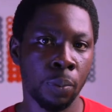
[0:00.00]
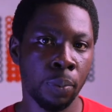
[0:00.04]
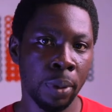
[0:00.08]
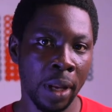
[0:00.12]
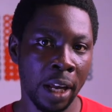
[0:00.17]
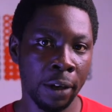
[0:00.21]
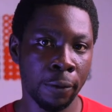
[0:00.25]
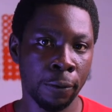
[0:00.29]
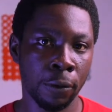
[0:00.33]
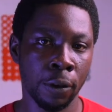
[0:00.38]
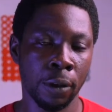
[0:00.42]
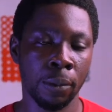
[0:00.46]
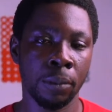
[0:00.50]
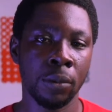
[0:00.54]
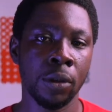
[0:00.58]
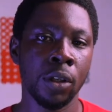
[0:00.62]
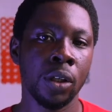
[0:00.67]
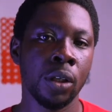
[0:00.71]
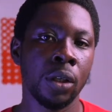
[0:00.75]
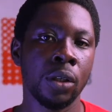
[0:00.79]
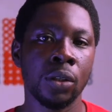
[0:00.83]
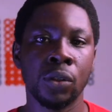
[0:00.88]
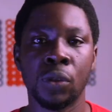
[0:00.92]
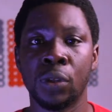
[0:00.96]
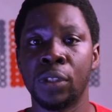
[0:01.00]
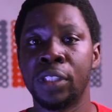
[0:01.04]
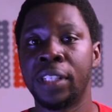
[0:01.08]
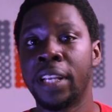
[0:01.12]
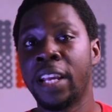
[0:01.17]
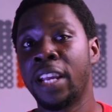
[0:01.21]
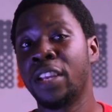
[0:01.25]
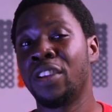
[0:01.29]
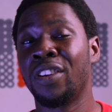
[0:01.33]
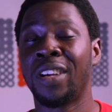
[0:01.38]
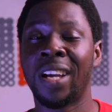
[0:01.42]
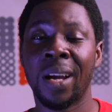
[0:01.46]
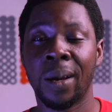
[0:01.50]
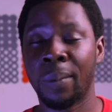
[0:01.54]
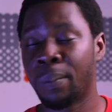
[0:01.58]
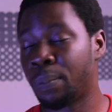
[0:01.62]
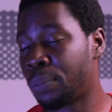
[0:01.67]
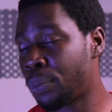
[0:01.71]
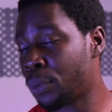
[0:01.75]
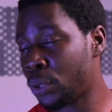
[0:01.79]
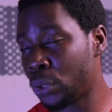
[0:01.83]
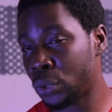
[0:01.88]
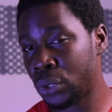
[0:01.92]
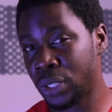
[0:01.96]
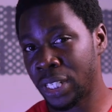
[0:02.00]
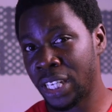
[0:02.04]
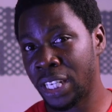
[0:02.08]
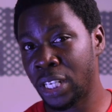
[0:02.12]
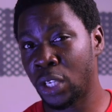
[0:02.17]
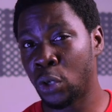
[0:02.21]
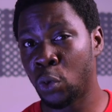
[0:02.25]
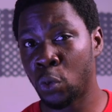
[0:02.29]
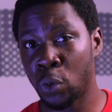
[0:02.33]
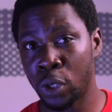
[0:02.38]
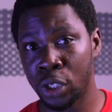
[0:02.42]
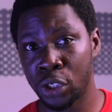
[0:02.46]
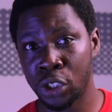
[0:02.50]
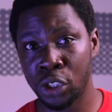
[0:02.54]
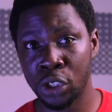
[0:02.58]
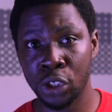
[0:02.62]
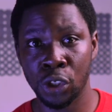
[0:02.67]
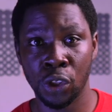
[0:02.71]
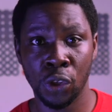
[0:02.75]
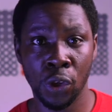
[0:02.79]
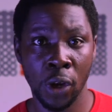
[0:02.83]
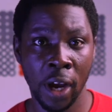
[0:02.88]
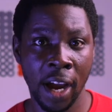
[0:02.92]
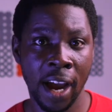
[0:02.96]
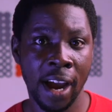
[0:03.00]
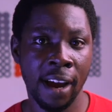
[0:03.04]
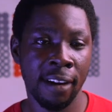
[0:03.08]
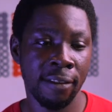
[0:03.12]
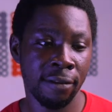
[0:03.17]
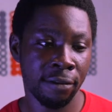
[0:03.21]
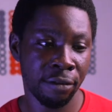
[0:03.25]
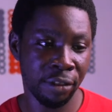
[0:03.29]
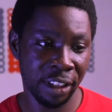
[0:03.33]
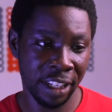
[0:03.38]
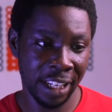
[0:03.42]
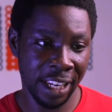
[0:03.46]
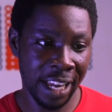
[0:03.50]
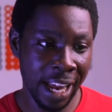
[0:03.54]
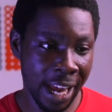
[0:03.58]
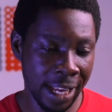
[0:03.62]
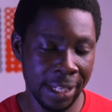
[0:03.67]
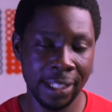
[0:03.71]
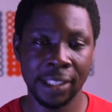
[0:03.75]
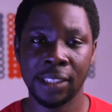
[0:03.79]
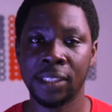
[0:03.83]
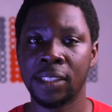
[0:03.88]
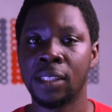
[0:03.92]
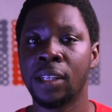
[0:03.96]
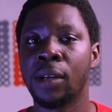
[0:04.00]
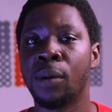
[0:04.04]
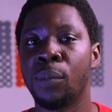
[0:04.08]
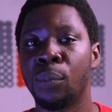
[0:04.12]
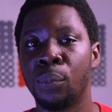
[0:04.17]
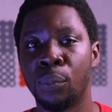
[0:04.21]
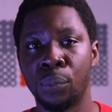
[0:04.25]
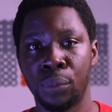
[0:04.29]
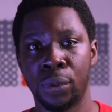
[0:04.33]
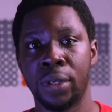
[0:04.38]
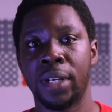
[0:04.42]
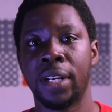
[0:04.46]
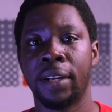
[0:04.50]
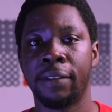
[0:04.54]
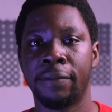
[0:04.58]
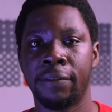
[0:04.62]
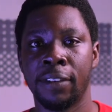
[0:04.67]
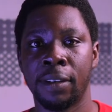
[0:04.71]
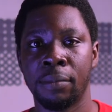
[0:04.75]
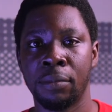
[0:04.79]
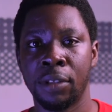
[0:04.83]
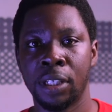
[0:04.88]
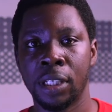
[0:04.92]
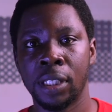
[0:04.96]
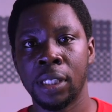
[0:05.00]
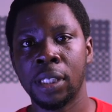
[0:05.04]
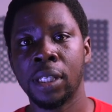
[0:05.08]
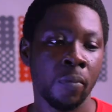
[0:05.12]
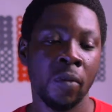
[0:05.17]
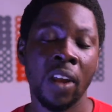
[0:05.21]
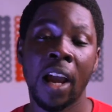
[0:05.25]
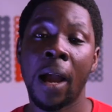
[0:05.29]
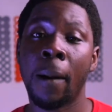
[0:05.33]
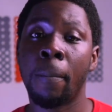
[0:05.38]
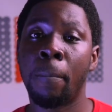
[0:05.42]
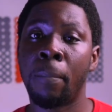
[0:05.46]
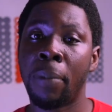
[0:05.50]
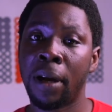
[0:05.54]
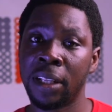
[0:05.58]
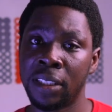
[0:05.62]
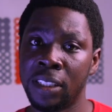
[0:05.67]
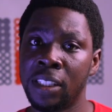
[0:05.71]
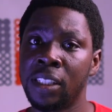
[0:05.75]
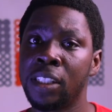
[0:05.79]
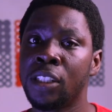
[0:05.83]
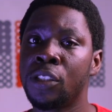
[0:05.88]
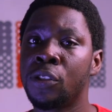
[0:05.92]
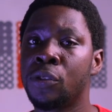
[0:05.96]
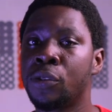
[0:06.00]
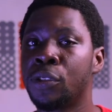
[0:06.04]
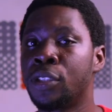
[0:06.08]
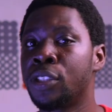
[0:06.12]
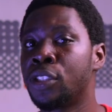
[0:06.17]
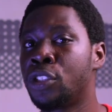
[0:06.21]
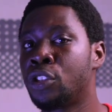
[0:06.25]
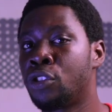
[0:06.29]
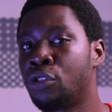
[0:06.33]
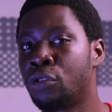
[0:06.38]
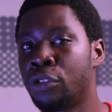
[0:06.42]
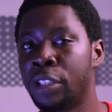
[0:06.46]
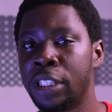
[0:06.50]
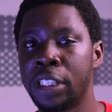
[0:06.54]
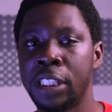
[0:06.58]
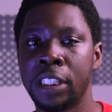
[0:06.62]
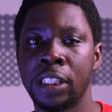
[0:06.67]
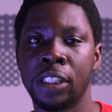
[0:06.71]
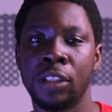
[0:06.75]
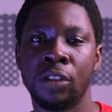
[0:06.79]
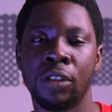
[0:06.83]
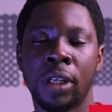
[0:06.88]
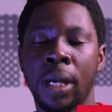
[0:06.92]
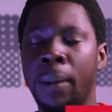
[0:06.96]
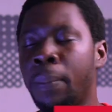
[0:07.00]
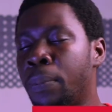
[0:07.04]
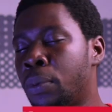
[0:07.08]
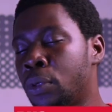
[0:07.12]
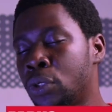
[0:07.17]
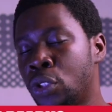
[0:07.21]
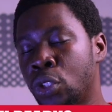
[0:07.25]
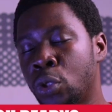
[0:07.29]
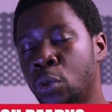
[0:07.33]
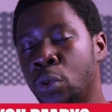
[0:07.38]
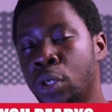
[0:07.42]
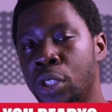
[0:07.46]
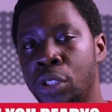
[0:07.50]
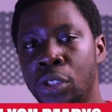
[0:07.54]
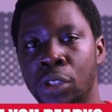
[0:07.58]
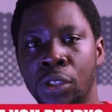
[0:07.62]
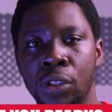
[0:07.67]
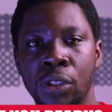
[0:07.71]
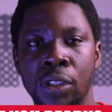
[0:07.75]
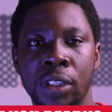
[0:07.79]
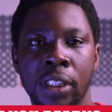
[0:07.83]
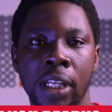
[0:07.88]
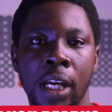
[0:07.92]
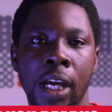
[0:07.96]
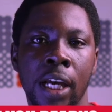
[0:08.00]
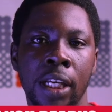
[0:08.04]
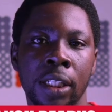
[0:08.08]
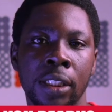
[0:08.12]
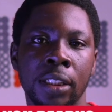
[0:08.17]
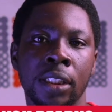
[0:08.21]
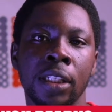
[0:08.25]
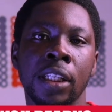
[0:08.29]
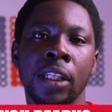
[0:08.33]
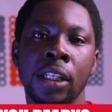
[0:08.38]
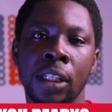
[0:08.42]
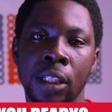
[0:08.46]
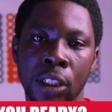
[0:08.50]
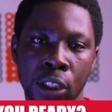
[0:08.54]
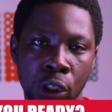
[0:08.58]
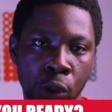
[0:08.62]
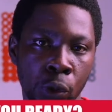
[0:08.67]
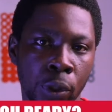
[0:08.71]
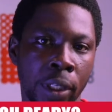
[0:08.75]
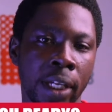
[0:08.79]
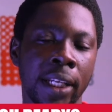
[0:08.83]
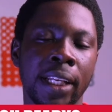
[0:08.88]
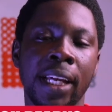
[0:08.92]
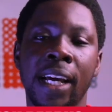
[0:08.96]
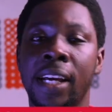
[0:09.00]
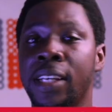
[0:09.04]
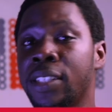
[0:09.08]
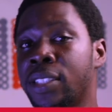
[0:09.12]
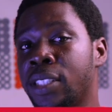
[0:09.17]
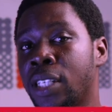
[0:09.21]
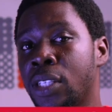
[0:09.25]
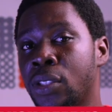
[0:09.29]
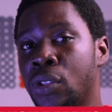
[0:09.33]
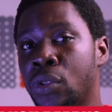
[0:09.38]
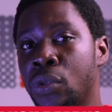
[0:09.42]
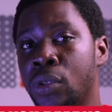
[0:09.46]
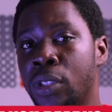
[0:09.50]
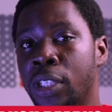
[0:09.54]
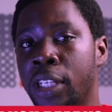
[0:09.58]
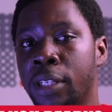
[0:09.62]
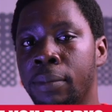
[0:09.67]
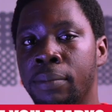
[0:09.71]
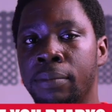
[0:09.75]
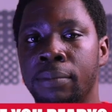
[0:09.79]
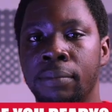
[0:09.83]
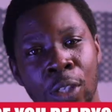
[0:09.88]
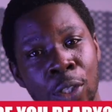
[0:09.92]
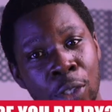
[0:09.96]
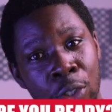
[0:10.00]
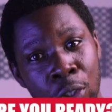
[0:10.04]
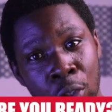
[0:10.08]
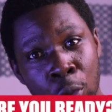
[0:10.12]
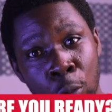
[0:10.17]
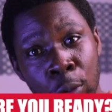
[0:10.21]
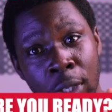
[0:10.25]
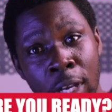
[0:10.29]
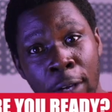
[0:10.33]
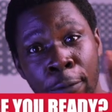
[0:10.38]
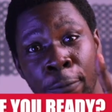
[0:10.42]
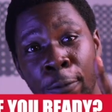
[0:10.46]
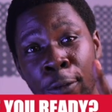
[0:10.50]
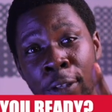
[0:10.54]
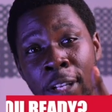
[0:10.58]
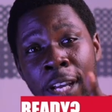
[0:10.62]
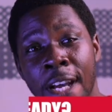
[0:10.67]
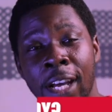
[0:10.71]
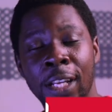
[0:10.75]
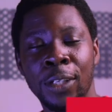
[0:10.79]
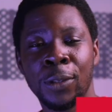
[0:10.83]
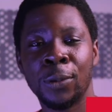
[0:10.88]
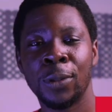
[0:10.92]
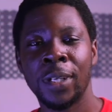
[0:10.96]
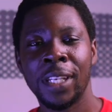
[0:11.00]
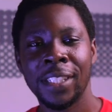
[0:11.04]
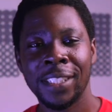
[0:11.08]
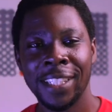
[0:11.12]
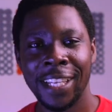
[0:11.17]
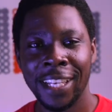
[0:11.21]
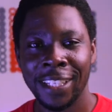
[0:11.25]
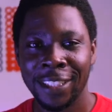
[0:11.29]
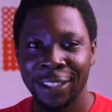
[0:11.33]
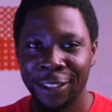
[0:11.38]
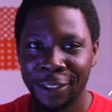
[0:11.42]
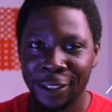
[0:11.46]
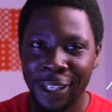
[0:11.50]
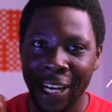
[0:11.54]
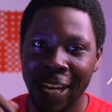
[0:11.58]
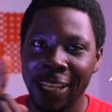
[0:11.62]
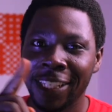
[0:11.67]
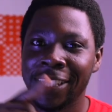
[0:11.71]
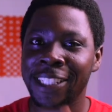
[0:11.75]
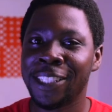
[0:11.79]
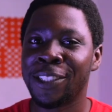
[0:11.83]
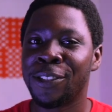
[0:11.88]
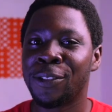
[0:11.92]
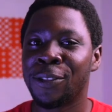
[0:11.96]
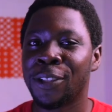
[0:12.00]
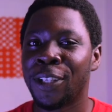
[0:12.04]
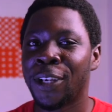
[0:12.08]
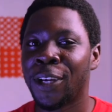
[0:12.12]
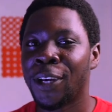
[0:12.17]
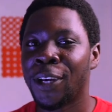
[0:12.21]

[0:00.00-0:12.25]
platform. So there you can post any question you have regarding broiler farming and pertaining to this training. You can post your questions and you get answers to them. So without further ado, let's get right into the